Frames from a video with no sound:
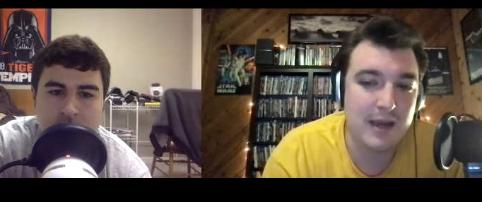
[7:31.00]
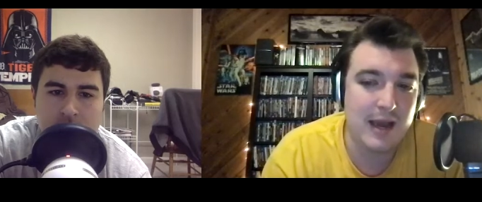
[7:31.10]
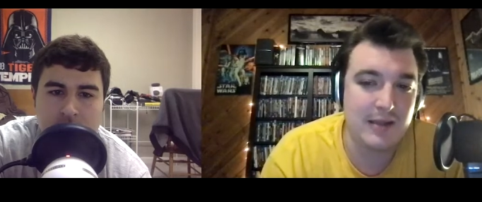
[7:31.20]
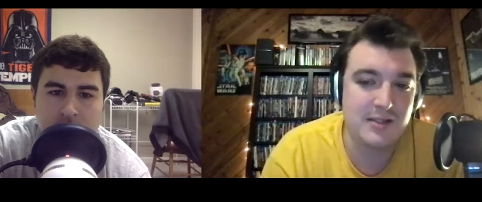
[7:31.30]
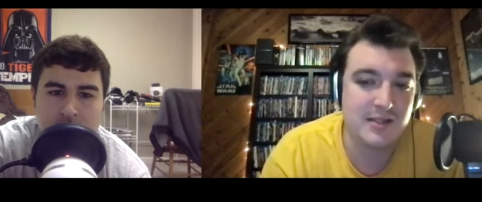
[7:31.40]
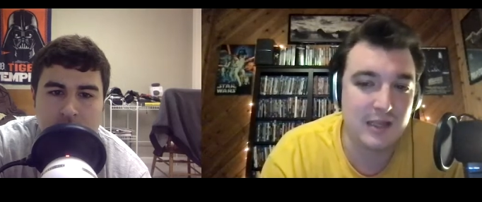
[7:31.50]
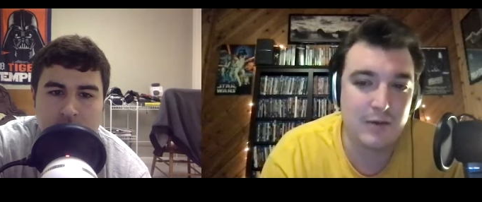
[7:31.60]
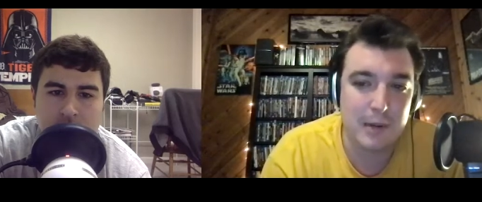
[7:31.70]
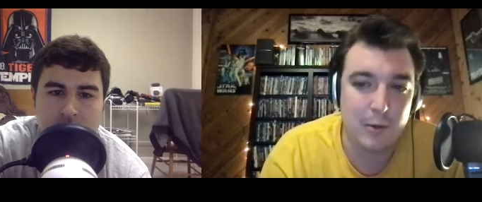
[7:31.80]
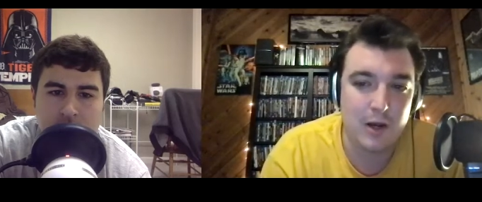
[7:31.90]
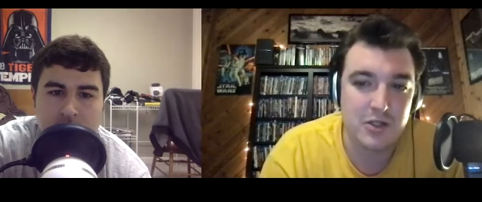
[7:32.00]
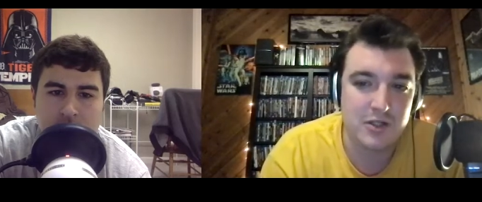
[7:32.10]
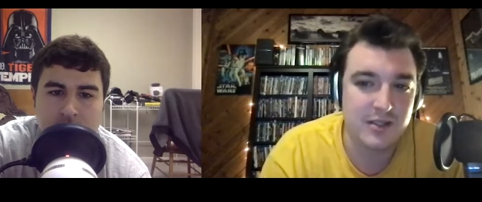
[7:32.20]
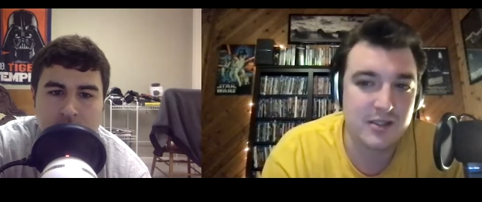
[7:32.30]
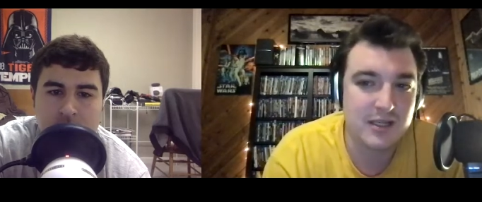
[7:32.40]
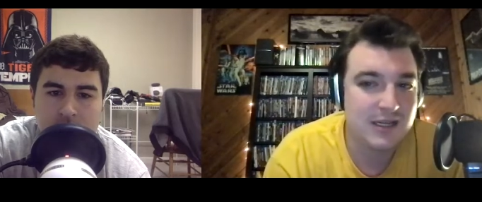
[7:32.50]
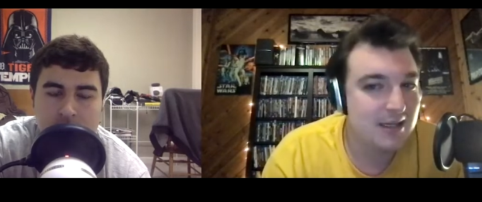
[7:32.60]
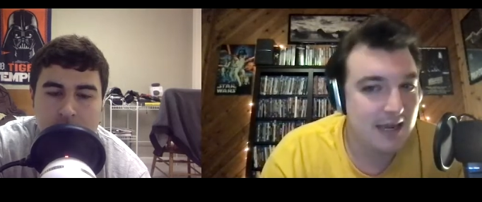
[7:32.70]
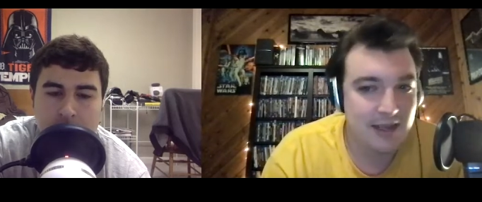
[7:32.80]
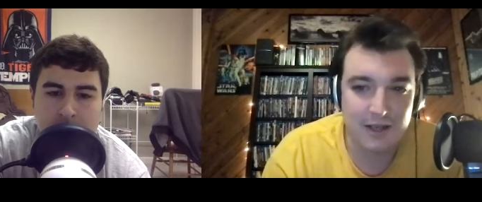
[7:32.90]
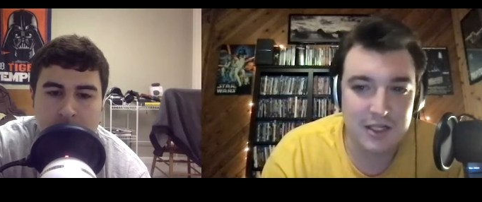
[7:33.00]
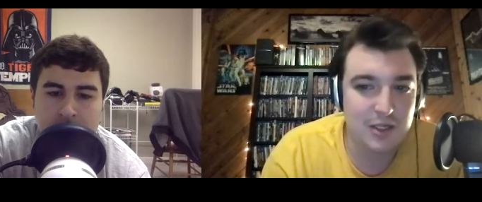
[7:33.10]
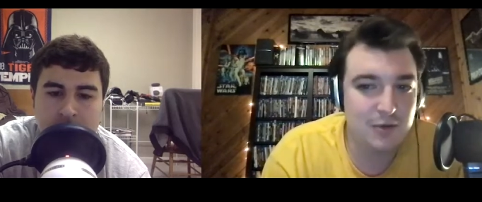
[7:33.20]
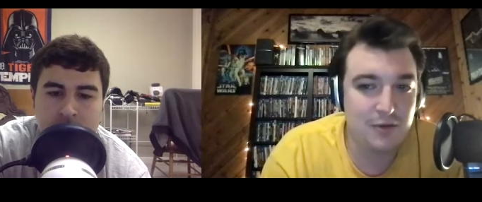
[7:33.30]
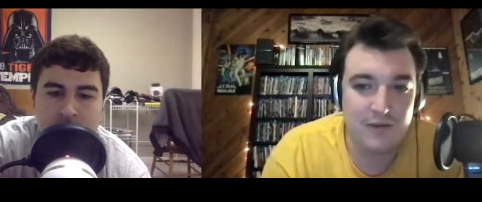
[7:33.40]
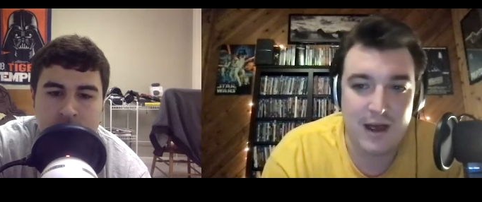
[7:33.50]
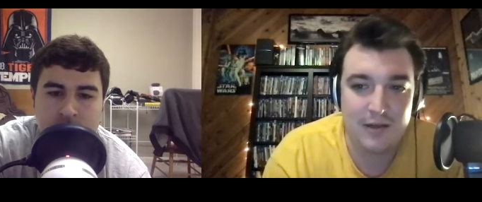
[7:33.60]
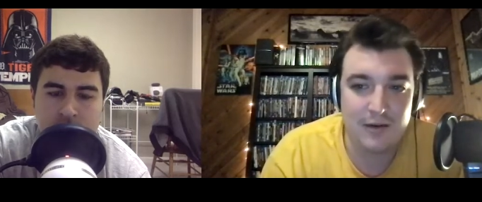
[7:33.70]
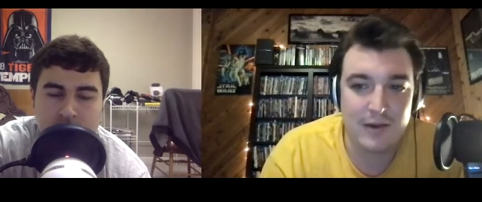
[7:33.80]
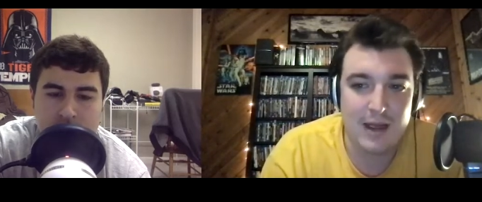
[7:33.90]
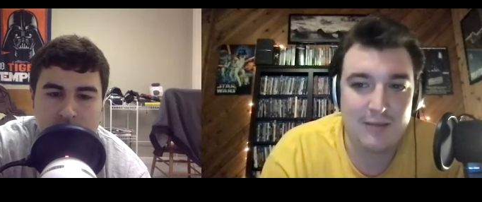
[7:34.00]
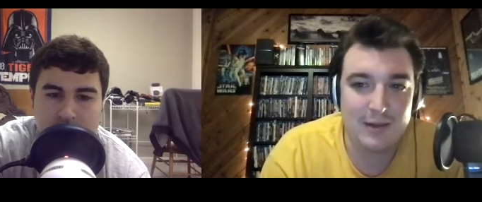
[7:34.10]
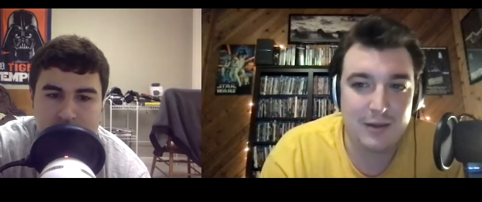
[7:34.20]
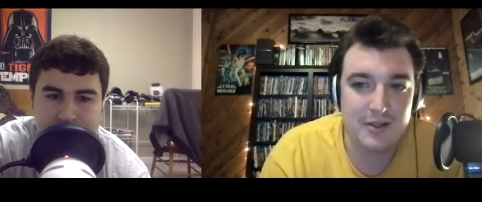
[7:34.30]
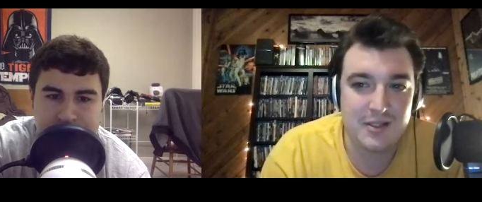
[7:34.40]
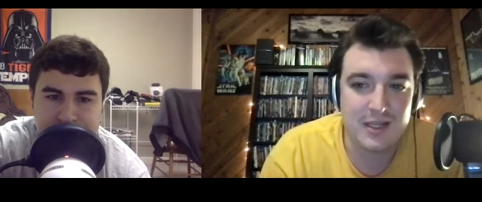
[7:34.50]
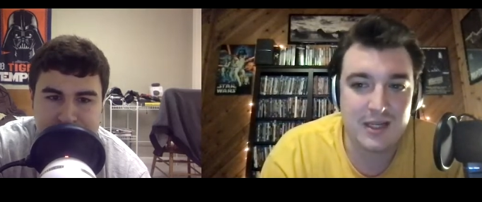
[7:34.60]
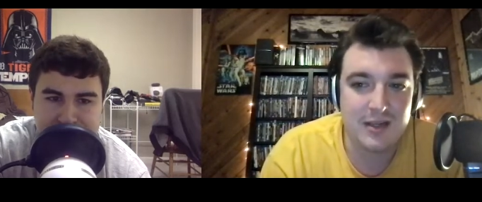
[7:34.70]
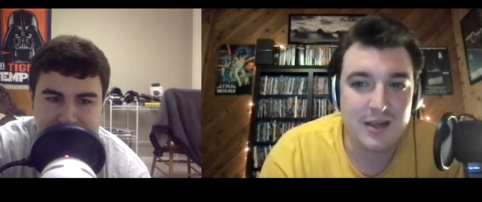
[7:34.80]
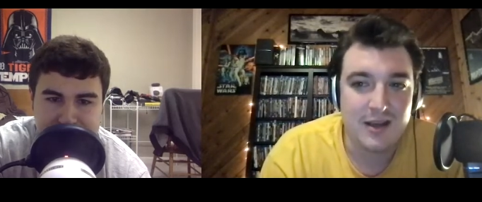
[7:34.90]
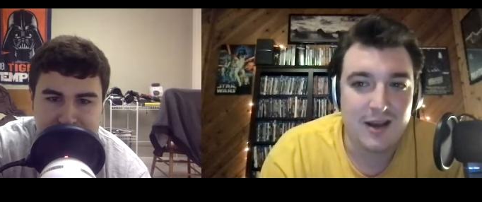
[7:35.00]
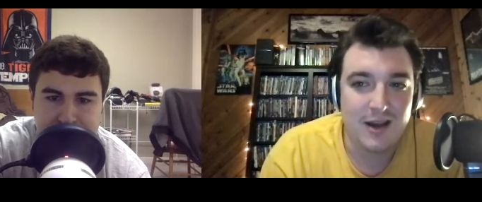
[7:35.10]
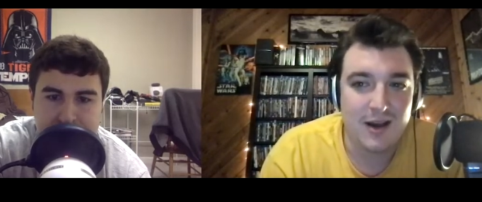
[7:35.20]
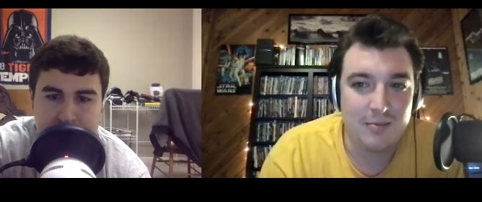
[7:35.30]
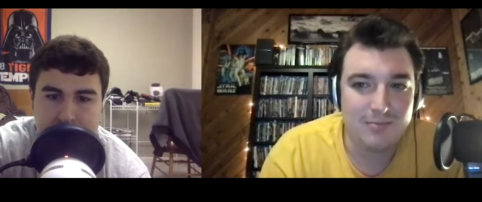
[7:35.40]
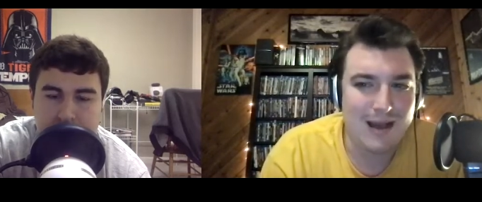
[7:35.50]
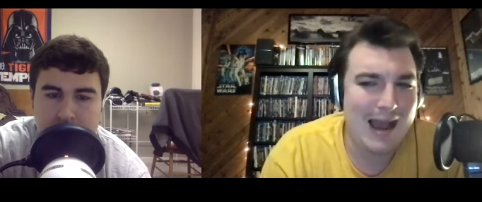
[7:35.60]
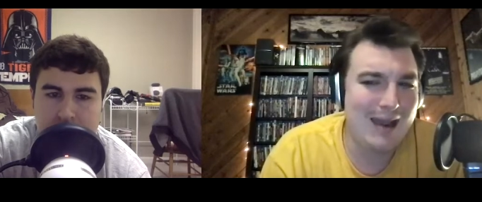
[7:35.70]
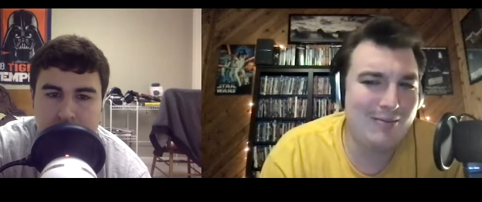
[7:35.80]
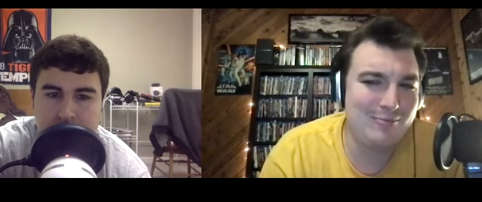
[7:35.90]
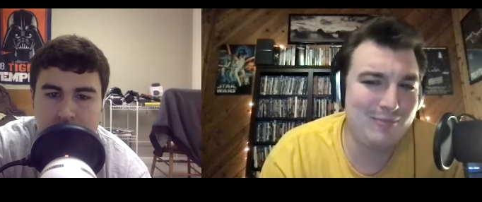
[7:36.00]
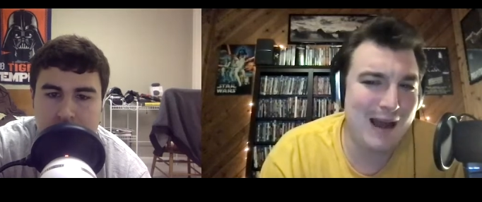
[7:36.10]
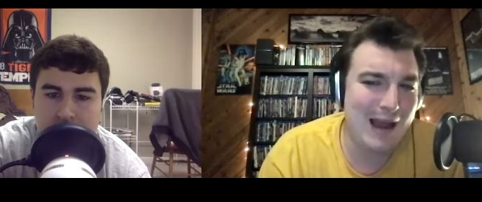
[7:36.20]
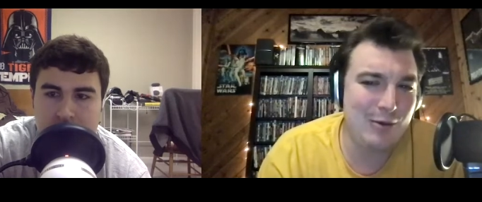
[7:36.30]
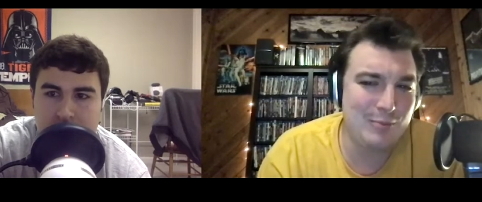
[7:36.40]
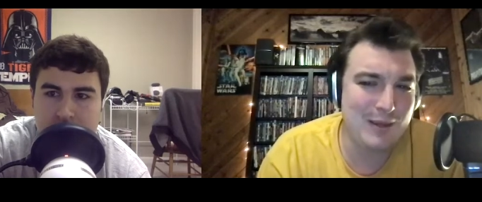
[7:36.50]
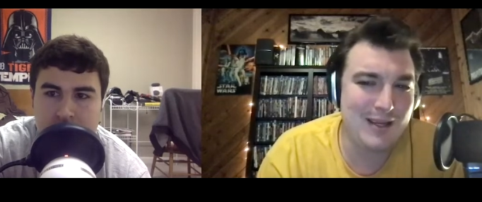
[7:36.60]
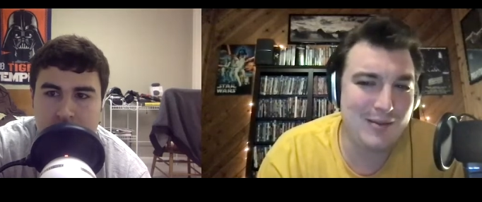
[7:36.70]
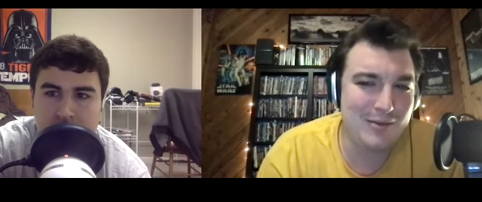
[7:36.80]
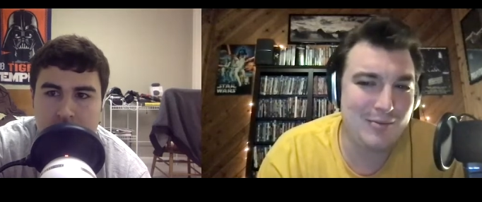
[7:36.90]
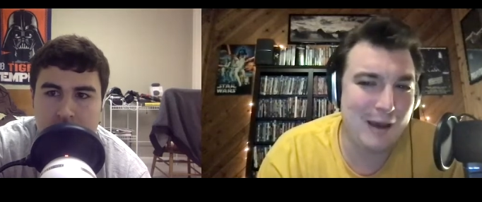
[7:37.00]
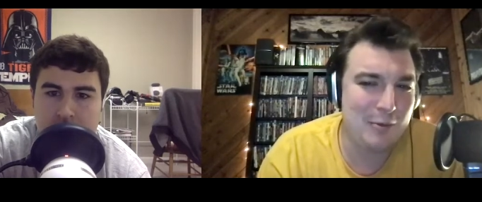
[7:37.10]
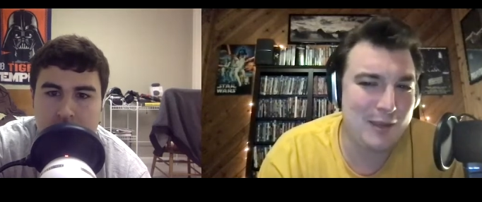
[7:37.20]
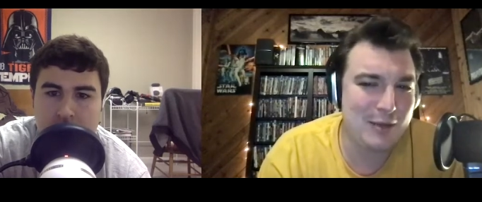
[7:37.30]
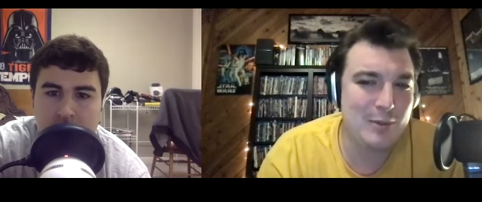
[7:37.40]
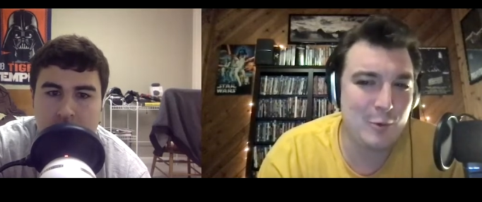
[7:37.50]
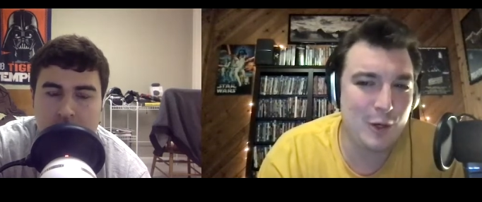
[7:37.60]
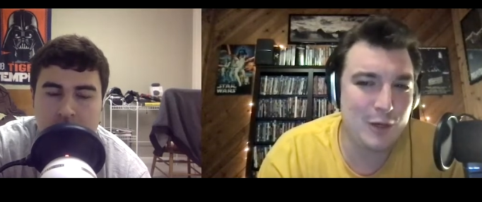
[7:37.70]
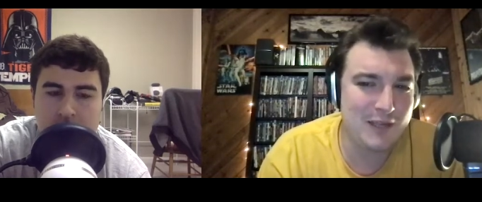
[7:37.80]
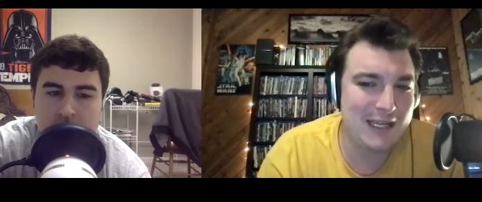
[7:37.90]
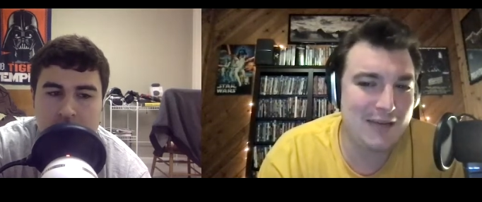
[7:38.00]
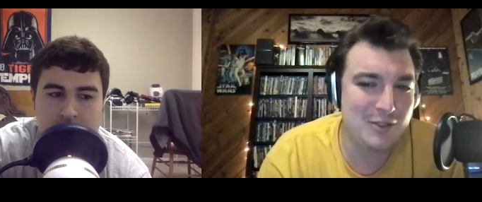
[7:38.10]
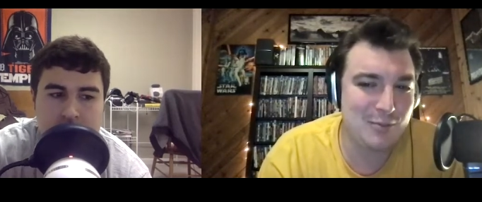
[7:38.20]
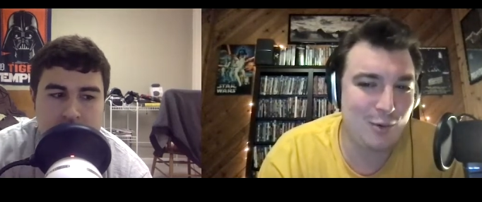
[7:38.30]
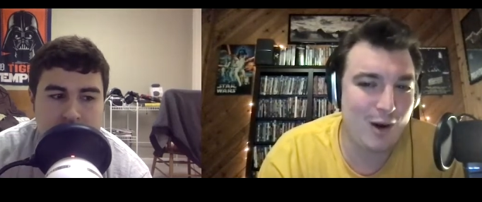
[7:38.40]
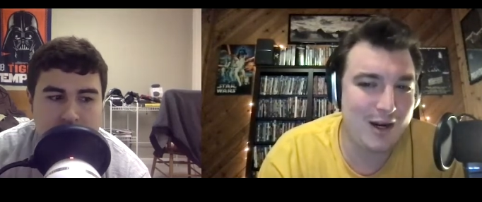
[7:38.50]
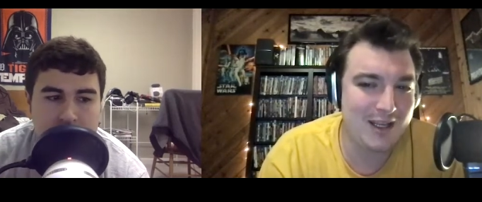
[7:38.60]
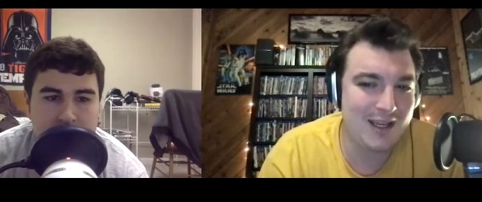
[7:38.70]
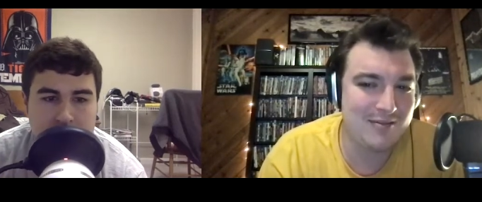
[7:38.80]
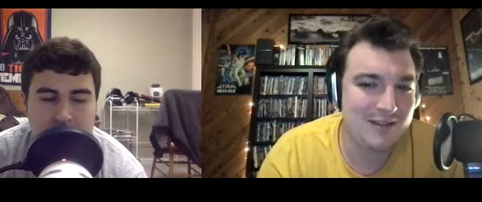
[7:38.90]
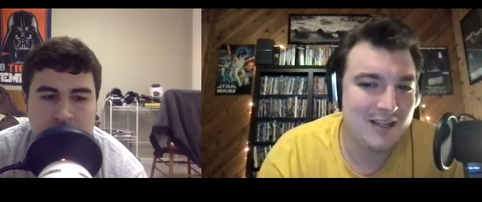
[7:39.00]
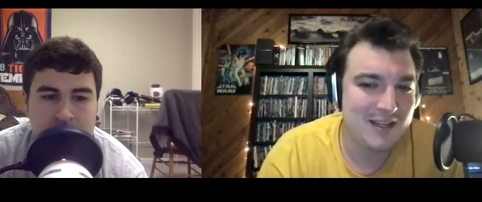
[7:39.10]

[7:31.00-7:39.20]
Speaker 1: I still have on my watch list. And like you, The Father, I've not been able to see. Um, I I would be I would think it'd be weird if they gave it to Borat again.